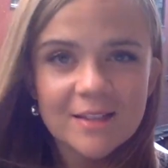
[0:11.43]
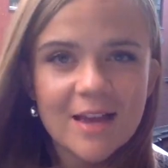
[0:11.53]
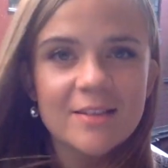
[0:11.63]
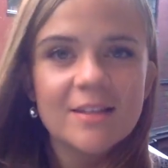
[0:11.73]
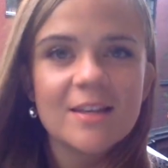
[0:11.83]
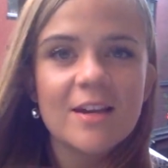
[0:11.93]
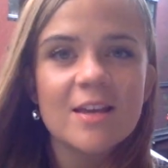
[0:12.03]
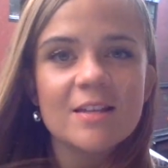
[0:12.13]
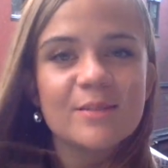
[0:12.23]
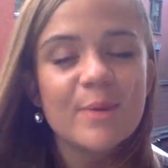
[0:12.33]

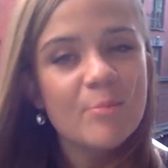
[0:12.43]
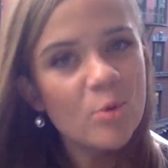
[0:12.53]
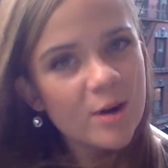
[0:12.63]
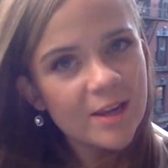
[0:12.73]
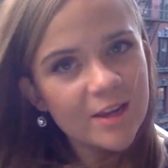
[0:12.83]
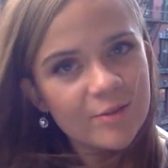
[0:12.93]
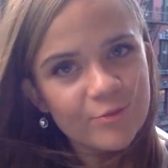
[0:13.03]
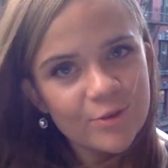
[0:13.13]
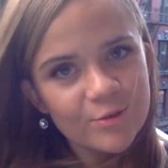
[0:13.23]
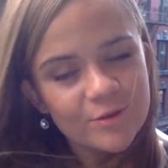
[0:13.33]
Hudson is my Morkie,
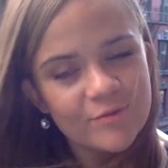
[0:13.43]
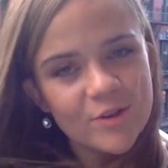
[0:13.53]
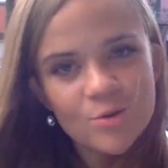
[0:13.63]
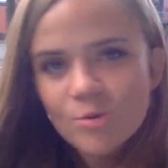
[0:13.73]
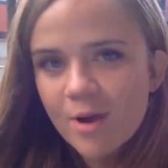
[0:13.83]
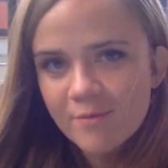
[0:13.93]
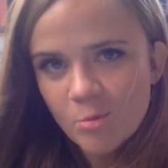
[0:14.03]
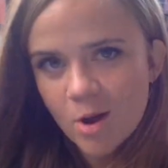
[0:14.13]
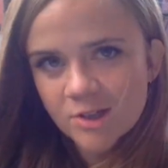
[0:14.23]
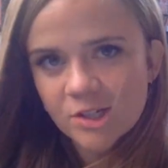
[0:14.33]
for those of you who haven't
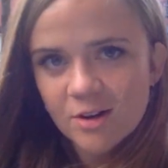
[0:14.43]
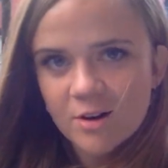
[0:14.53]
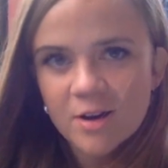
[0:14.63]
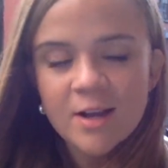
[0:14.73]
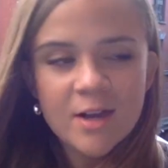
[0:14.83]
watched her